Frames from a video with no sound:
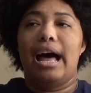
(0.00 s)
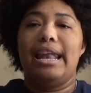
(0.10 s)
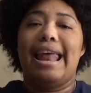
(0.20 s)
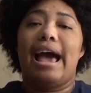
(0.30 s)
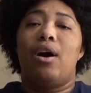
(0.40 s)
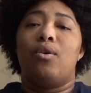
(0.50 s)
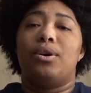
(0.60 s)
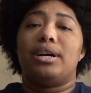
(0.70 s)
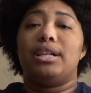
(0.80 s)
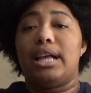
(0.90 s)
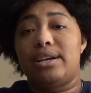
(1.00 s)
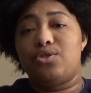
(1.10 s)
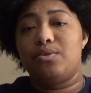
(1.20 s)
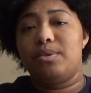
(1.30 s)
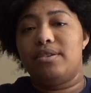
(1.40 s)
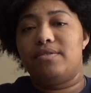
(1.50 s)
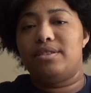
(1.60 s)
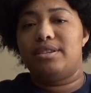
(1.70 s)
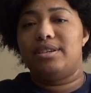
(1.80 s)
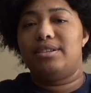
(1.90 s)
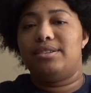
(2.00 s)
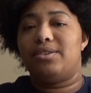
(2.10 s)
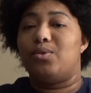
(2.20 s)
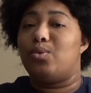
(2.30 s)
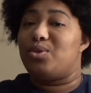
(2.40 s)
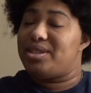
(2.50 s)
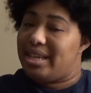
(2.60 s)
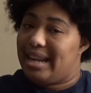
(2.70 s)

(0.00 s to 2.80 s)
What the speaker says: Now, Colostrum difficile or C.